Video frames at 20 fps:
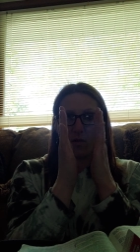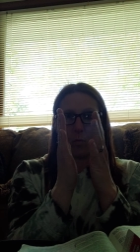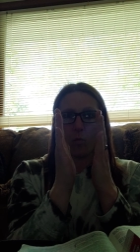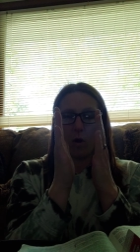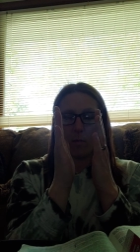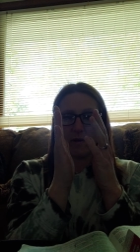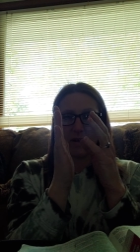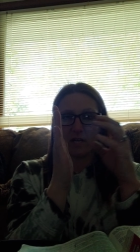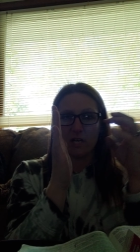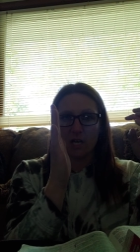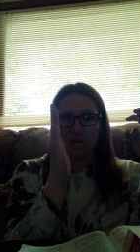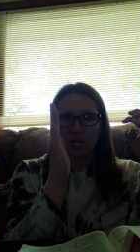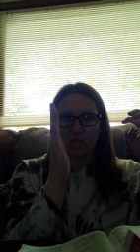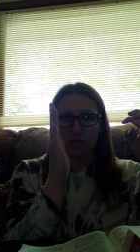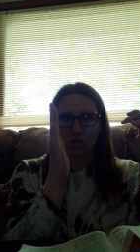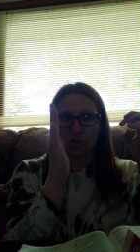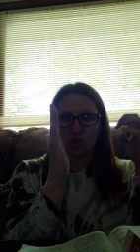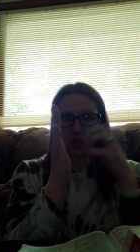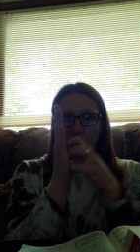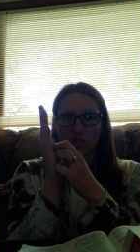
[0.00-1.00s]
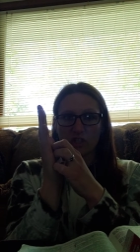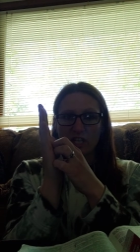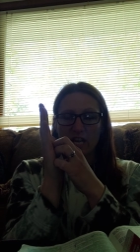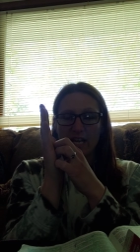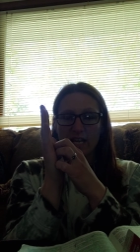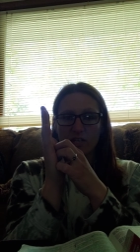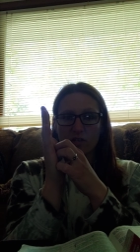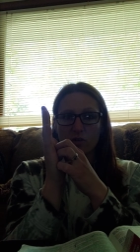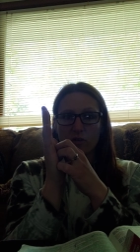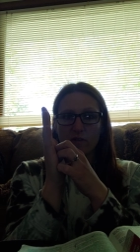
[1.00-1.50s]
the woman
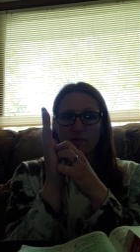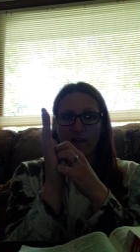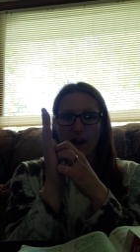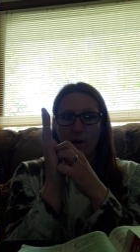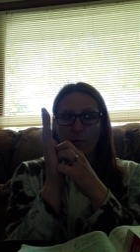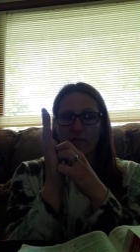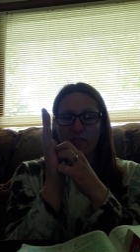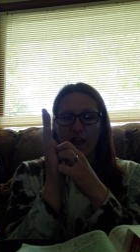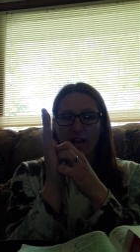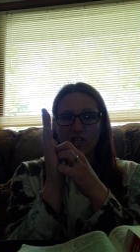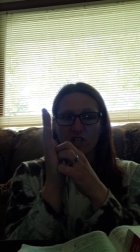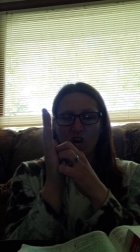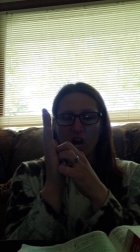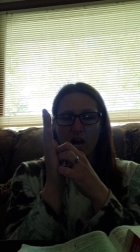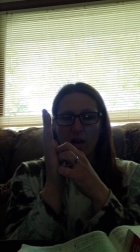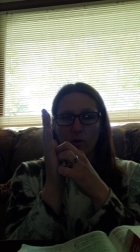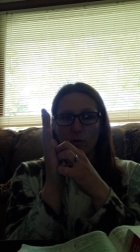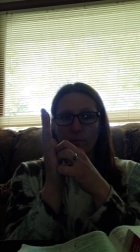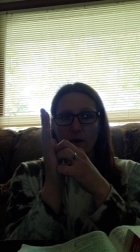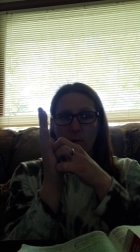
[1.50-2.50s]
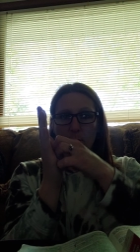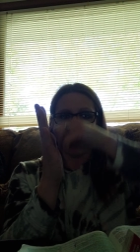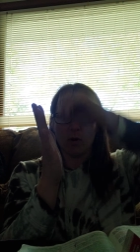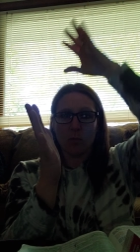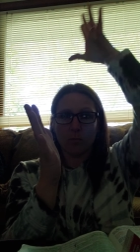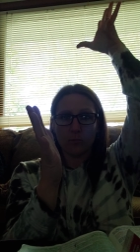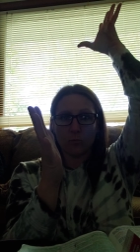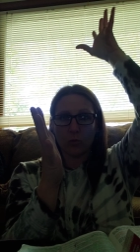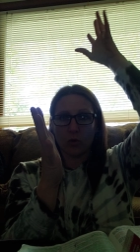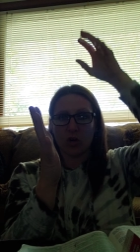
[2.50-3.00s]
seeking to devour that child, but
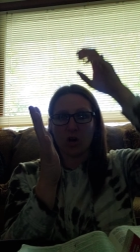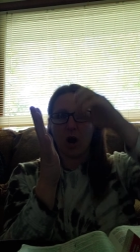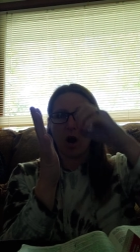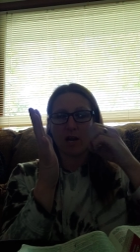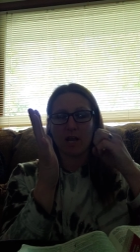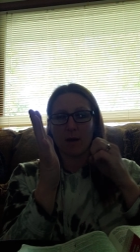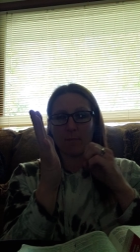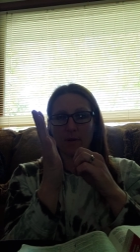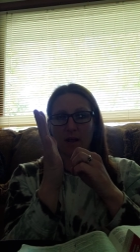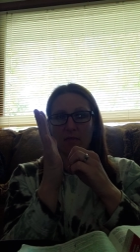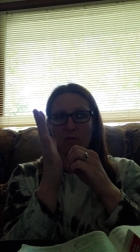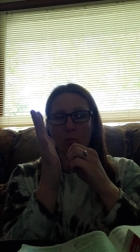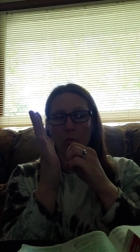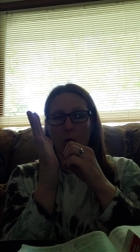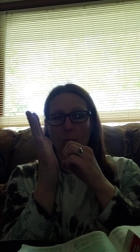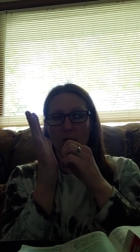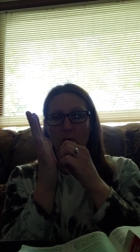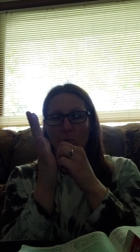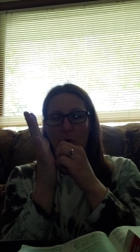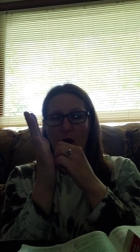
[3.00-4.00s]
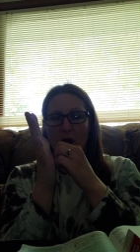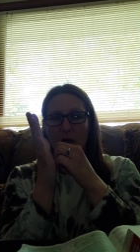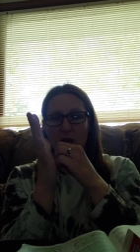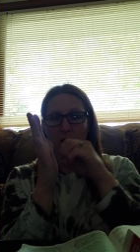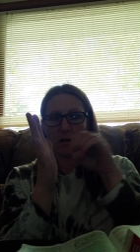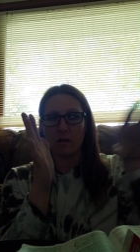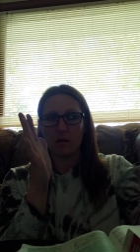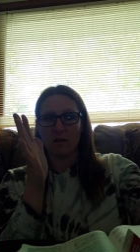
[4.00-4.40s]
whoop, we're caught up, and the woman what?